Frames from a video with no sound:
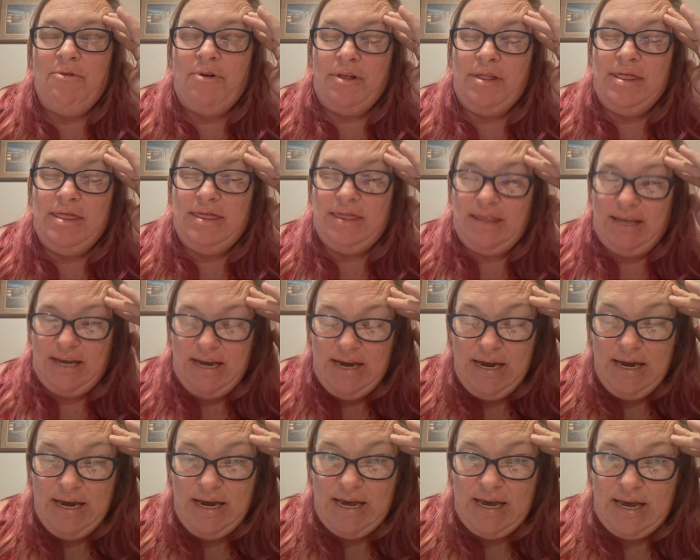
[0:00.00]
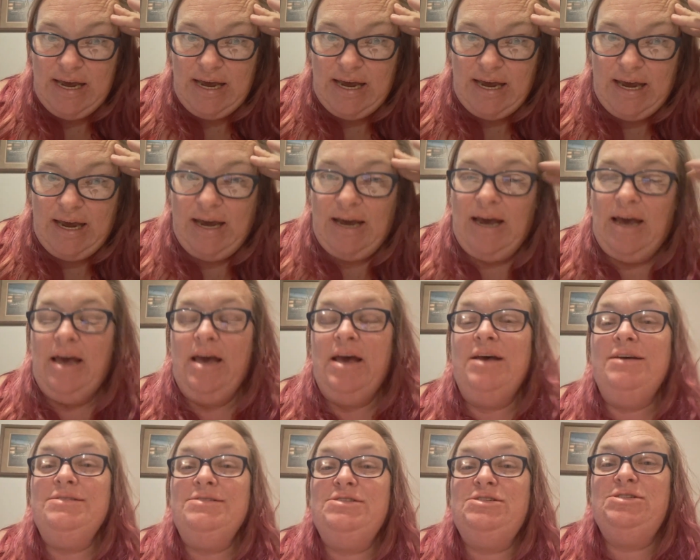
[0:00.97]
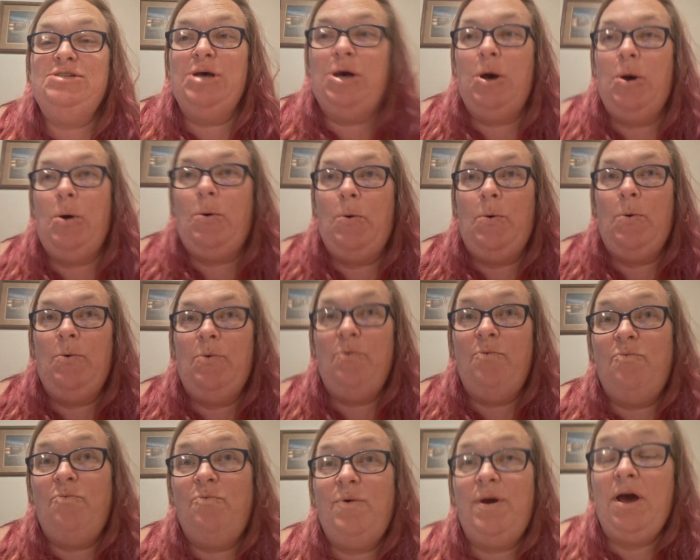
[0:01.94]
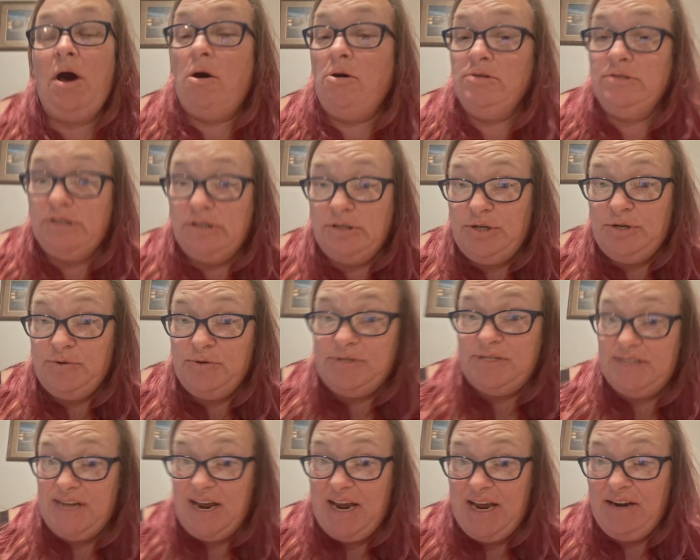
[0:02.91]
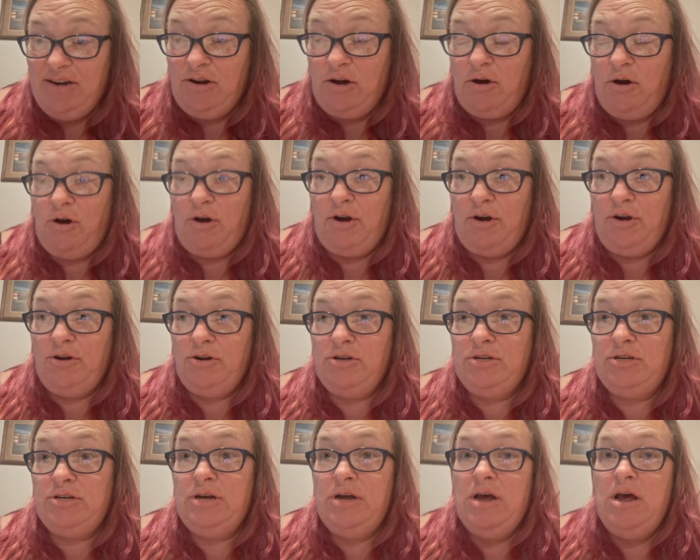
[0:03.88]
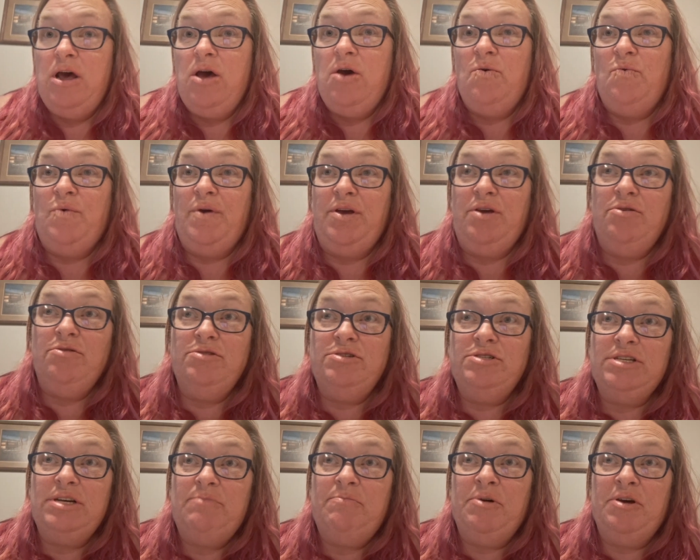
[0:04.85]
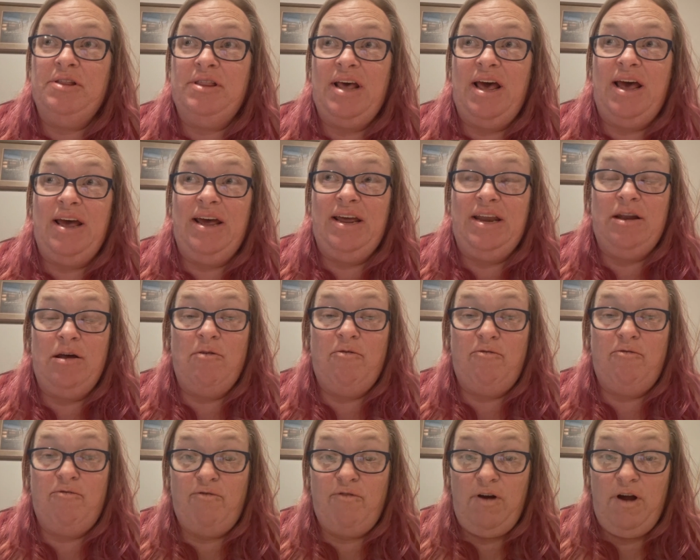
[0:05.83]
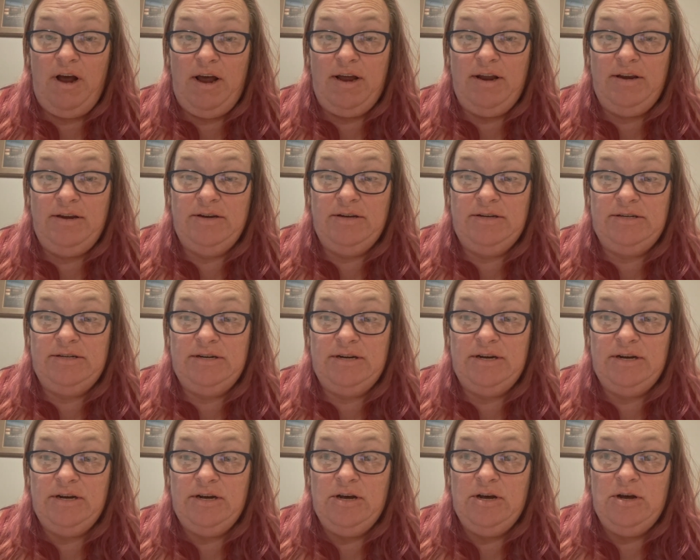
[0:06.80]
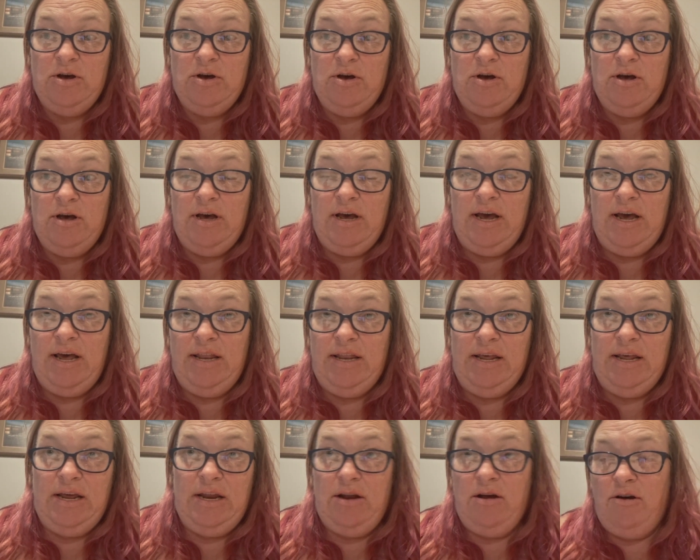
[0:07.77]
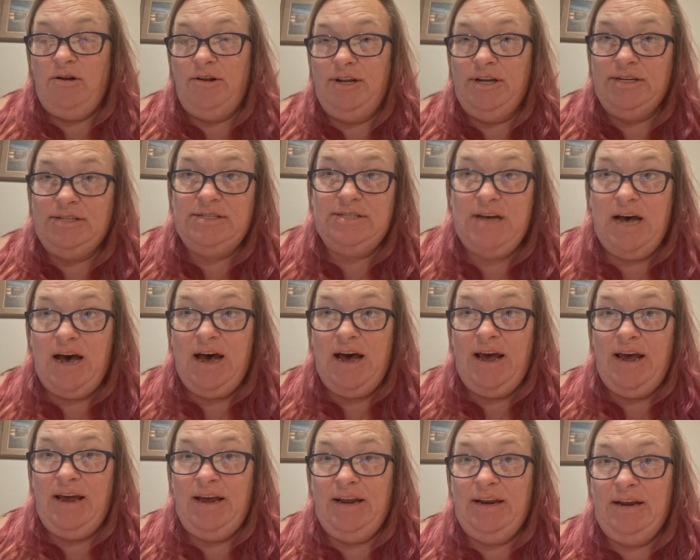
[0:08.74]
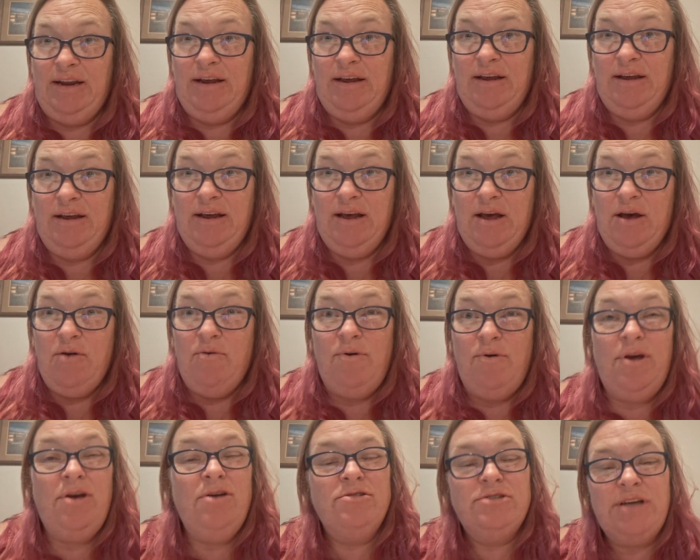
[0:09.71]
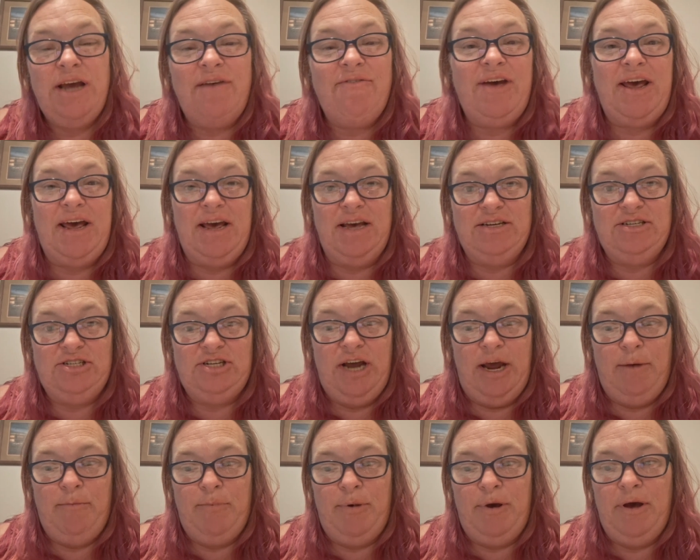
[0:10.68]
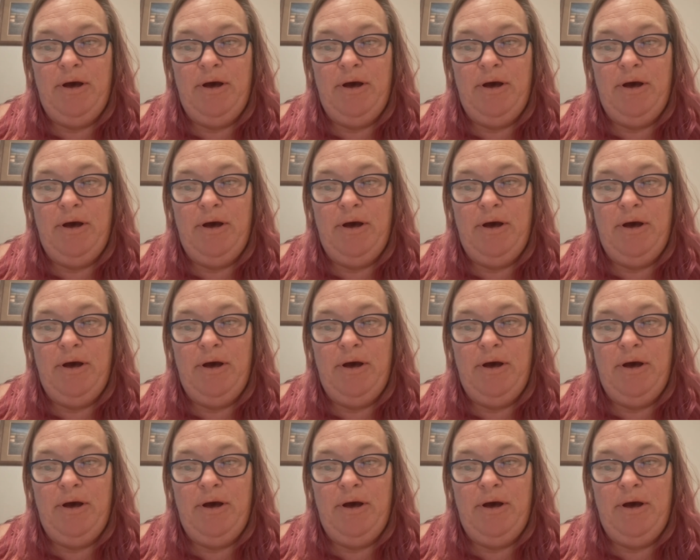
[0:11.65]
were thinking. So we also do sand art. We usually put that in the front, and then on the side we usually have an S shape,